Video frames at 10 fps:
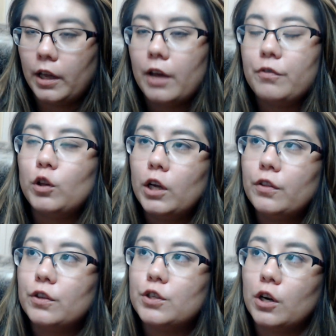If you look
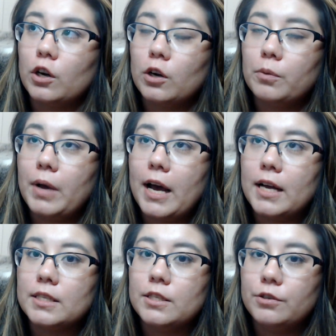at the term
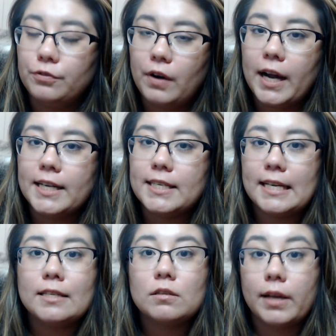as defined
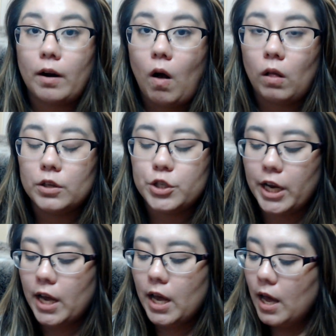in psychology,